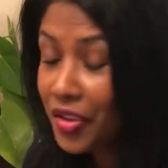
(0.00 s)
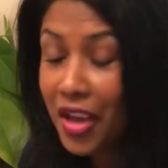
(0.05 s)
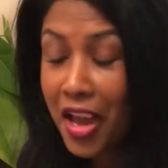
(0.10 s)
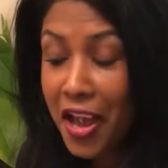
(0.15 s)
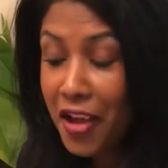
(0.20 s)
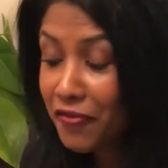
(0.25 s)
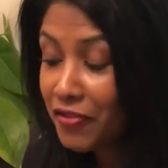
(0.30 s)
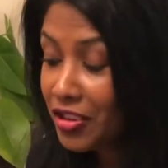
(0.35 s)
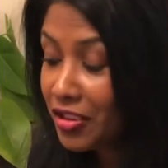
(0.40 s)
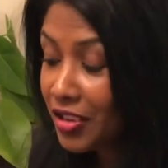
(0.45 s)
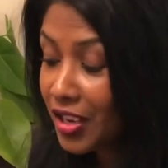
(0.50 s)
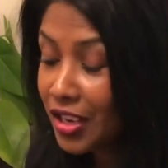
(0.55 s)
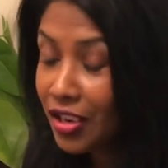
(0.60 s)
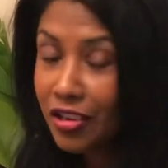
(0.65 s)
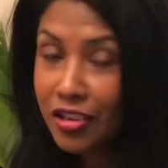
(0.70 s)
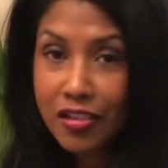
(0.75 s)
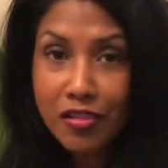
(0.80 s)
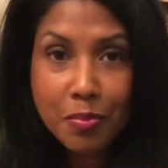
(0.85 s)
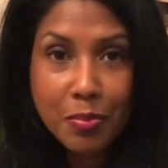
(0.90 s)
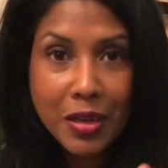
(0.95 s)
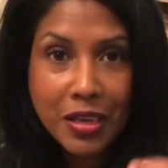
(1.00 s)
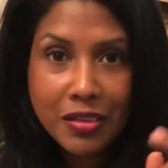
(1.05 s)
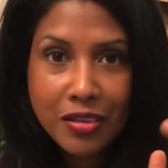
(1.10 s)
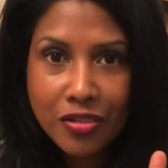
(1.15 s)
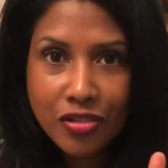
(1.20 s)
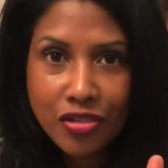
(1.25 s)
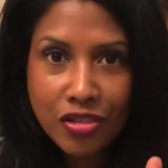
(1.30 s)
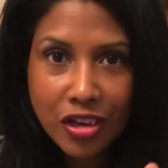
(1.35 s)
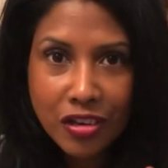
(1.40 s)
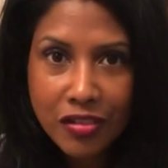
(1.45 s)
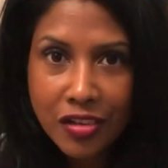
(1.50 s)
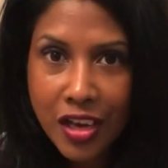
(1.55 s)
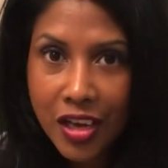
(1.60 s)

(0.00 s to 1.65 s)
everything on this plate is just